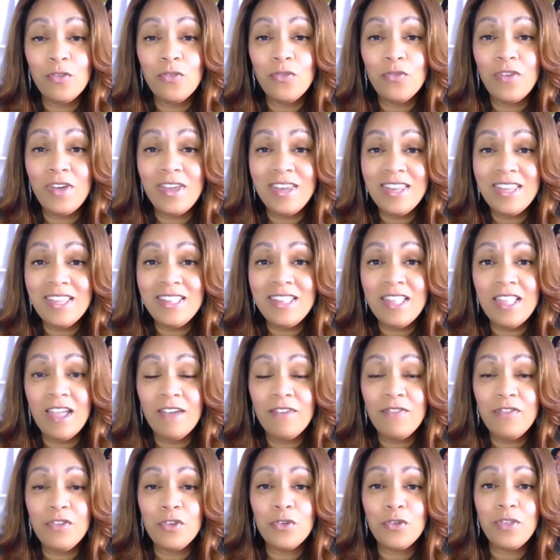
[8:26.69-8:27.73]
funny
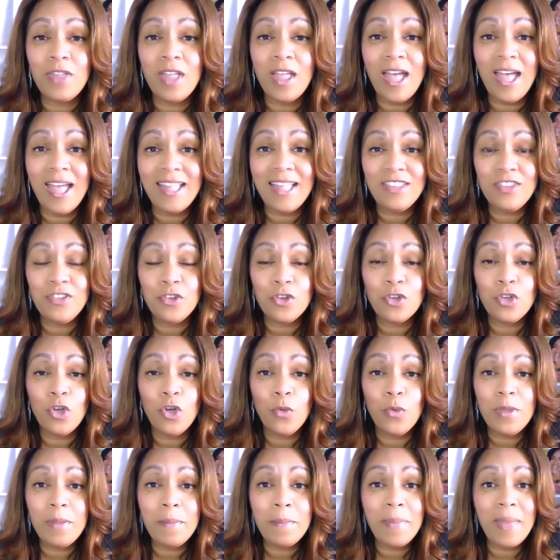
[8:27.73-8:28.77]
enough, you're not. You're
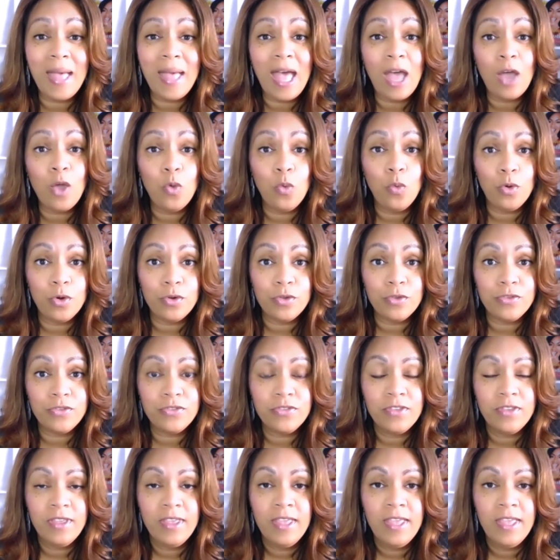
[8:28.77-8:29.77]
going backwards.